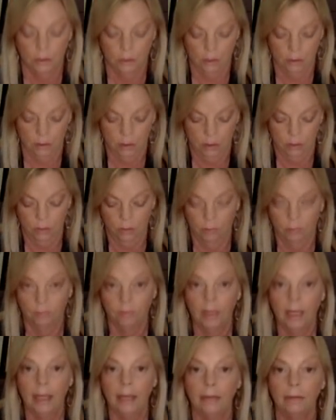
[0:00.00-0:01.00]
So there were
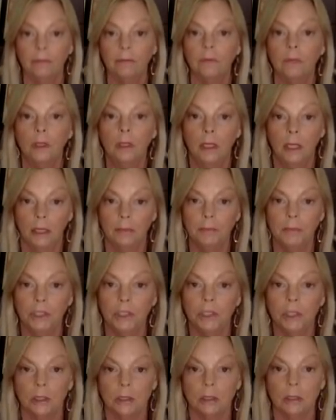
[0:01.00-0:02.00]
5
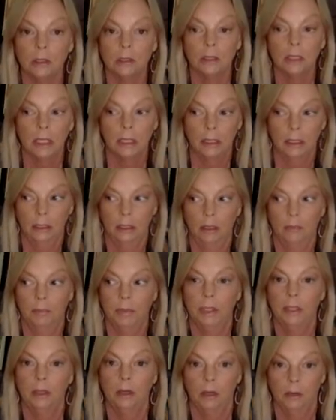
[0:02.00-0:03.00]
admissions taking up
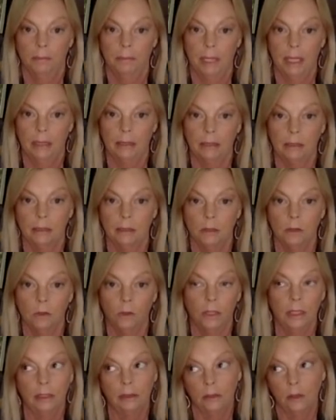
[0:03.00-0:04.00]
ER beds
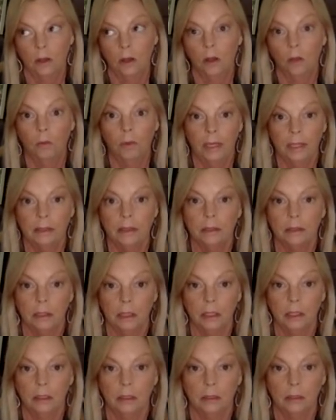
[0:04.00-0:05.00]
or in the hallways in
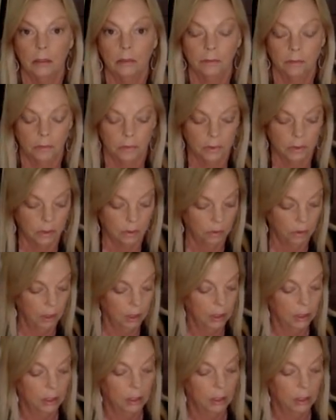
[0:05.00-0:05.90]
the ER. So